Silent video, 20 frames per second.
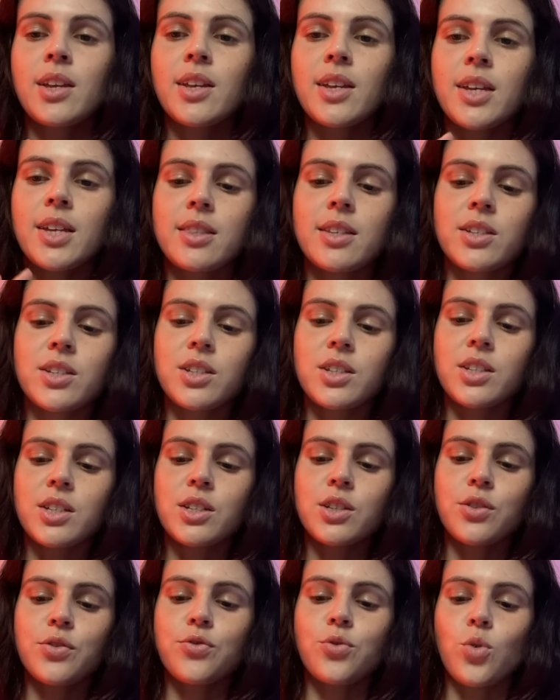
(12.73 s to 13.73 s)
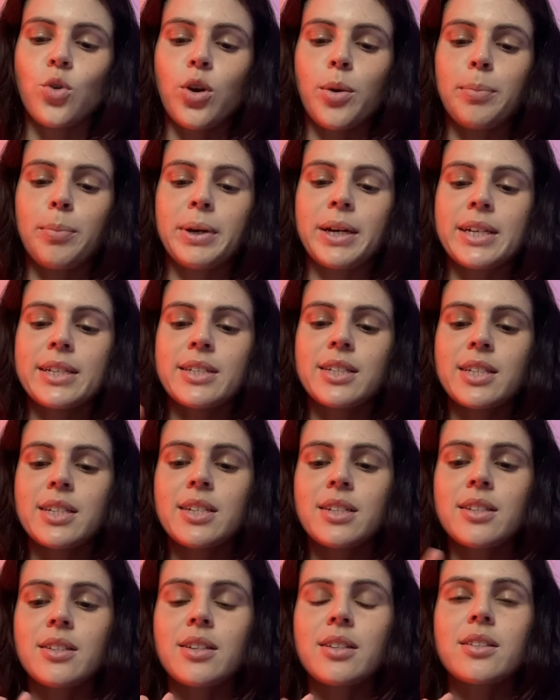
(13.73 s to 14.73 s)
And this is for
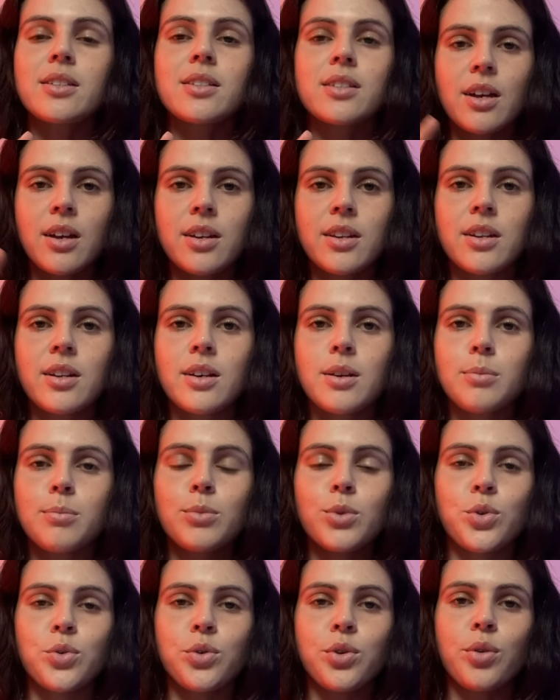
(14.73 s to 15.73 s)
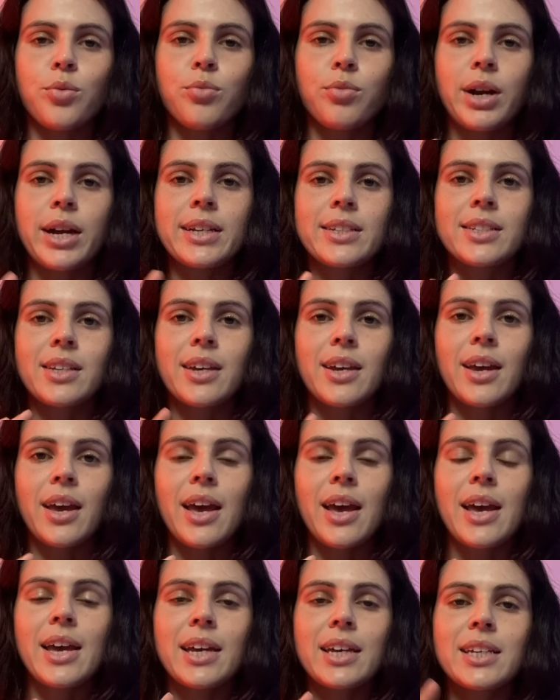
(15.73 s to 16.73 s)
Pisces, Sun, Moon, Rising,
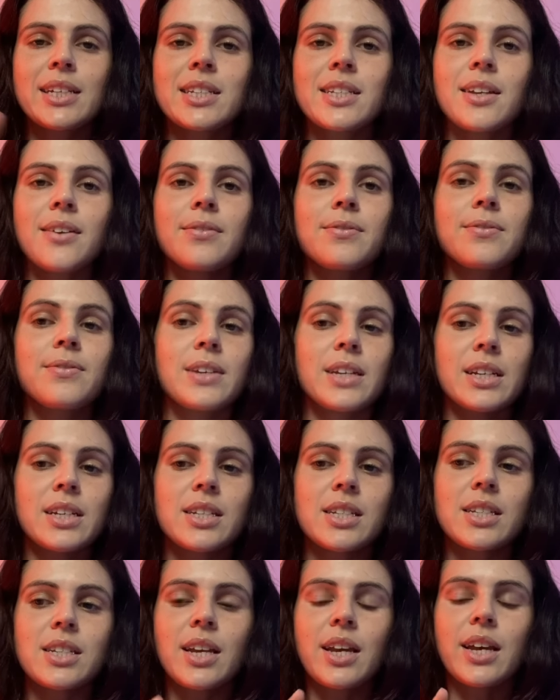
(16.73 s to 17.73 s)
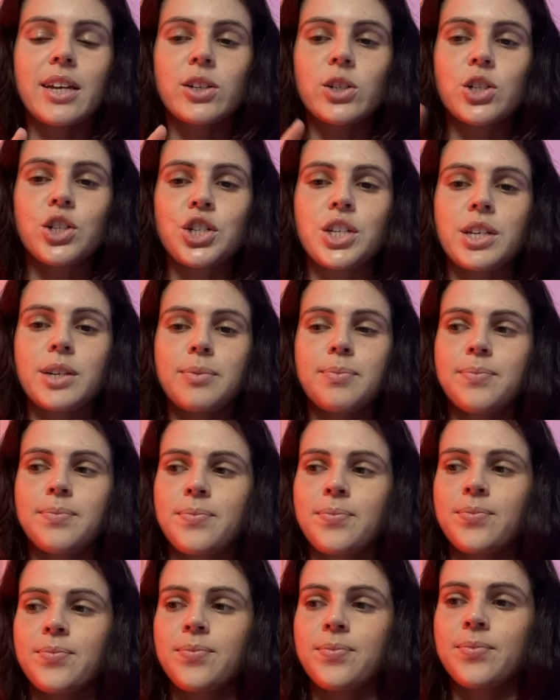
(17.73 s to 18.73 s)
and Venus energy.
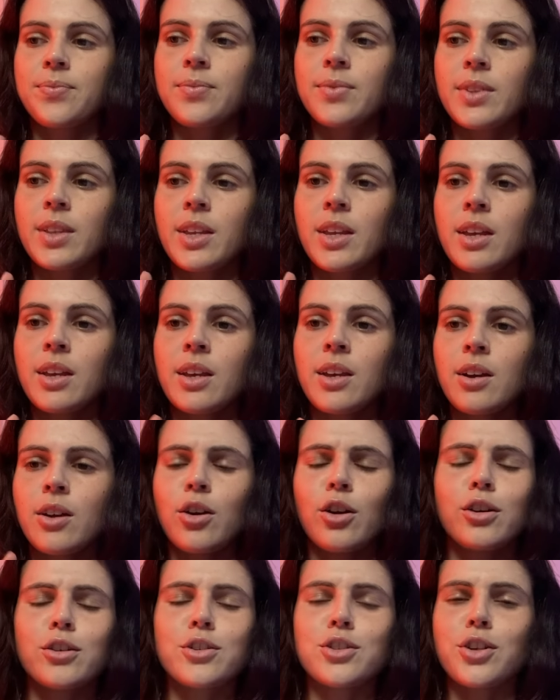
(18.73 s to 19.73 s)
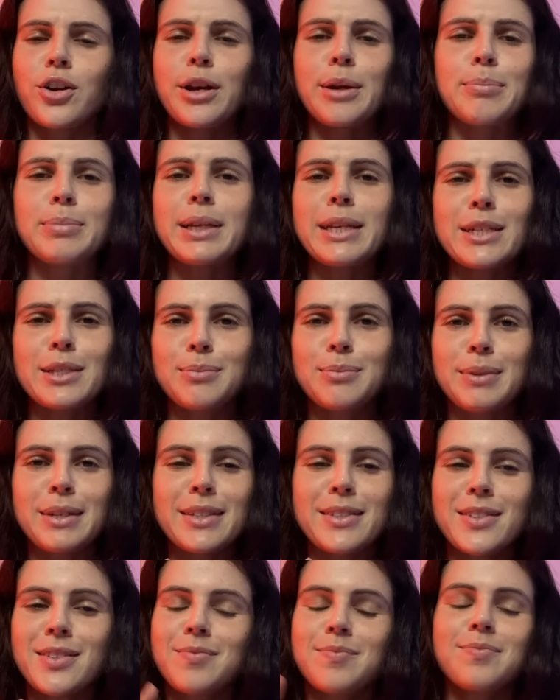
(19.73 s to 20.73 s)
Or sorry,
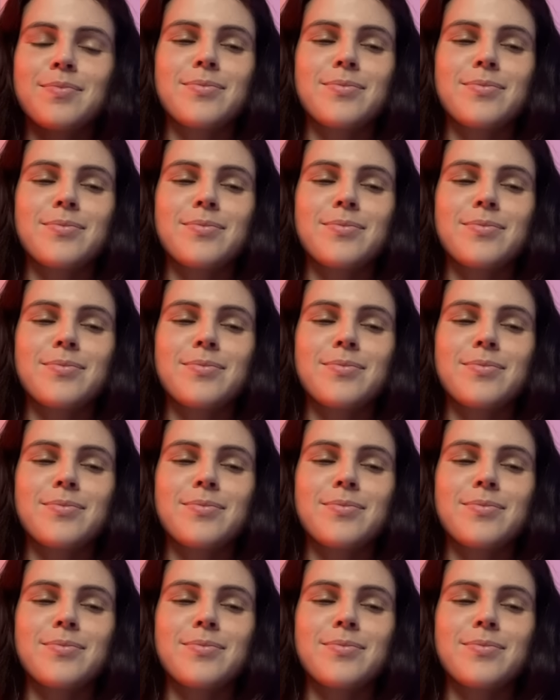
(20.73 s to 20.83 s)
placements.